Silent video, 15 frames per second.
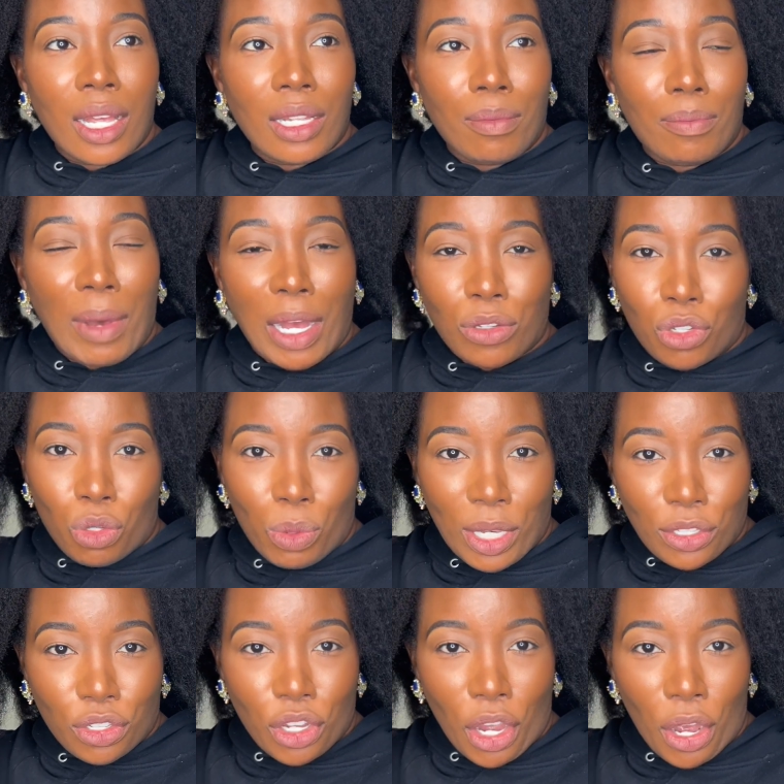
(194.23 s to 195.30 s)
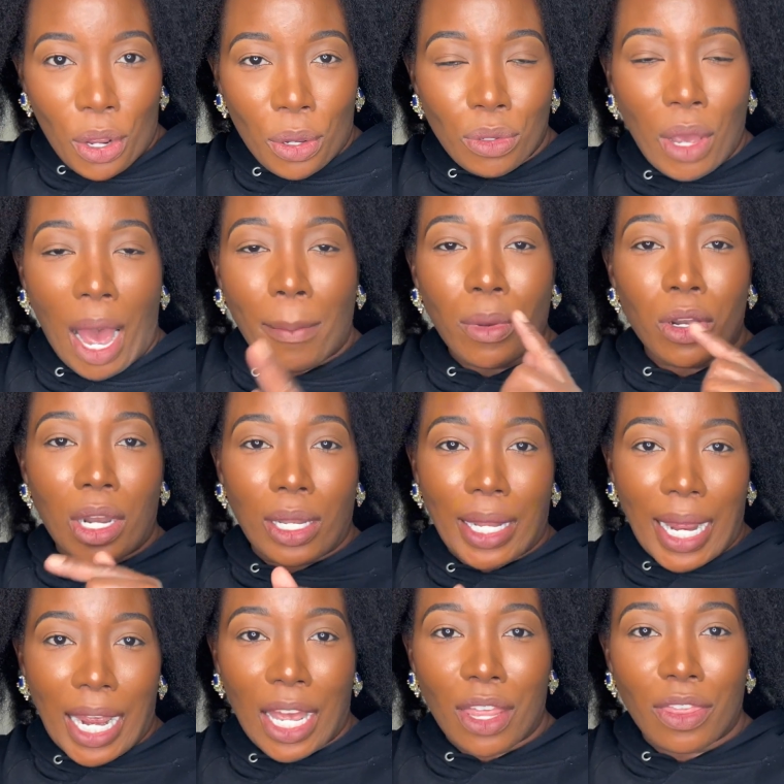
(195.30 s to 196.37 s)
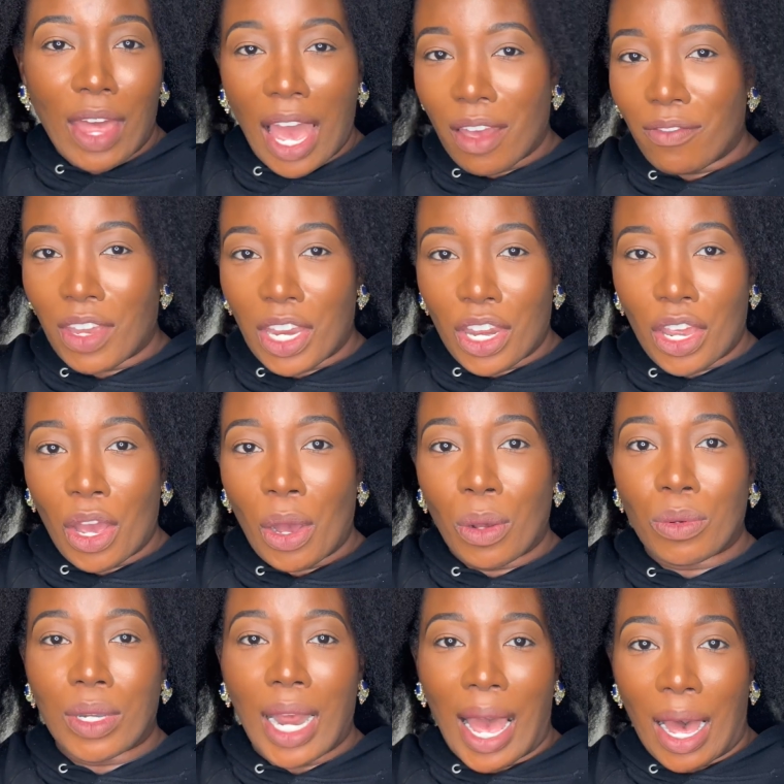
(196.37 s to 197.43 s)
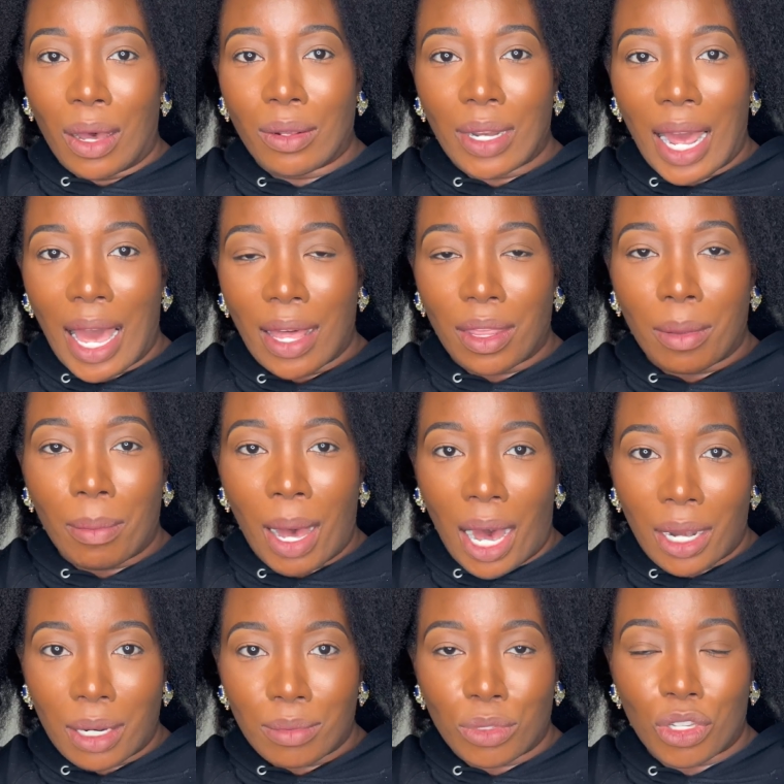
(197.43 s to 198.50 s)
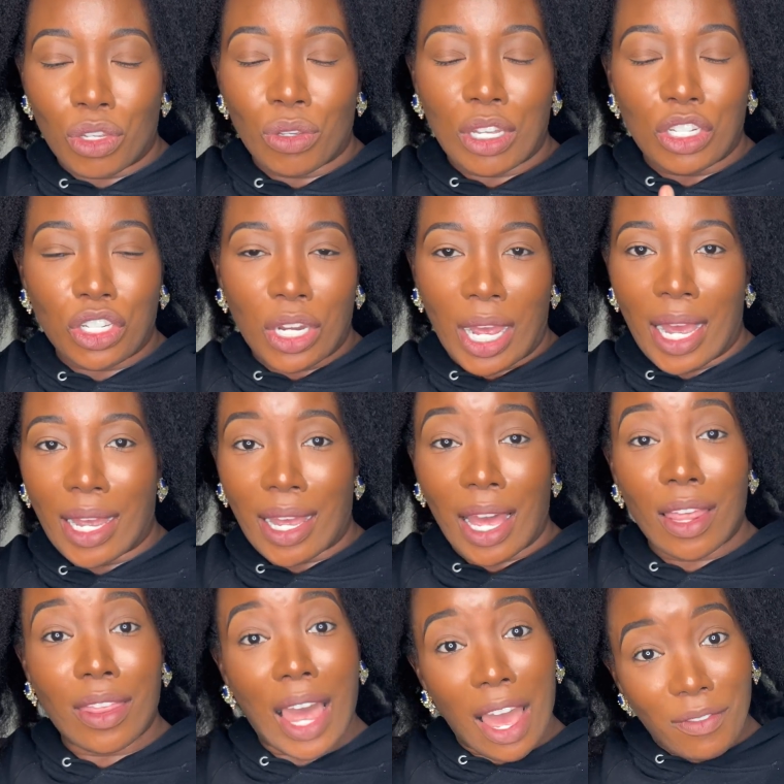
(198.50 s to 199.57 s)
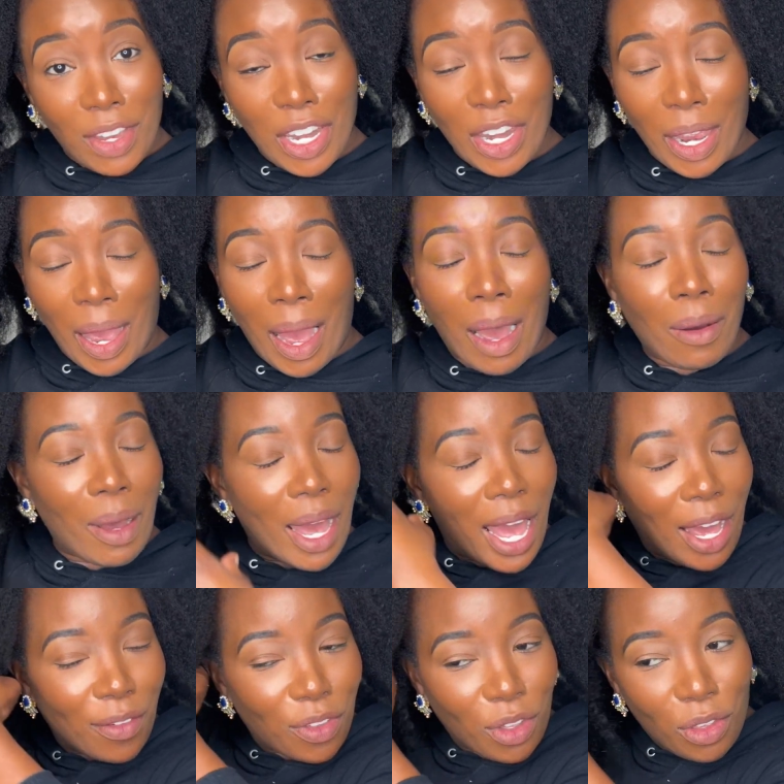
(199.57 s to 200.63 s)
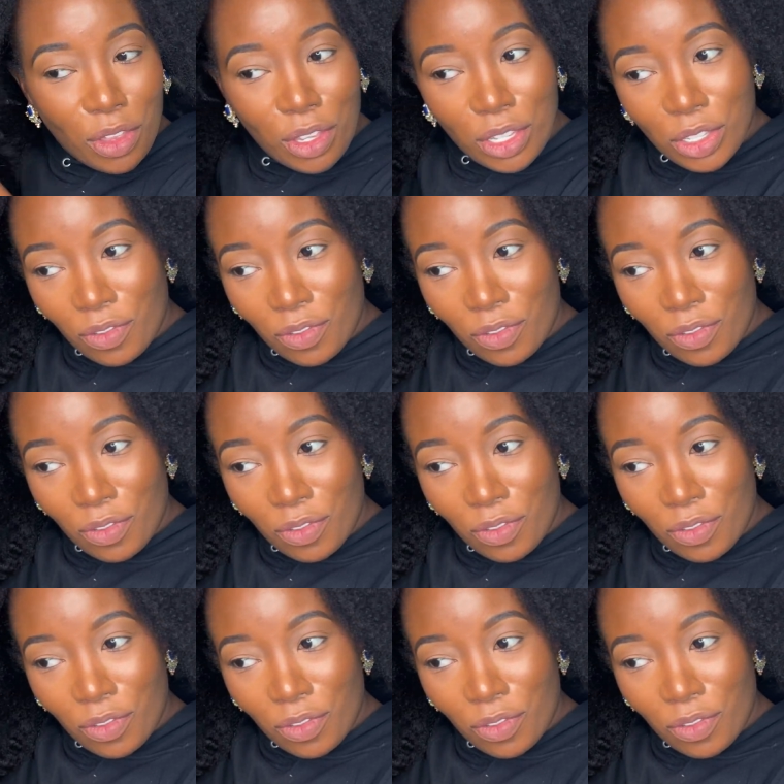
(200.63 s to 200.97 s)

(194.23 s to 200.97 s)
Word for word: about two weeks ago. I'm going to link that video down at the bottom so you can check that video out after this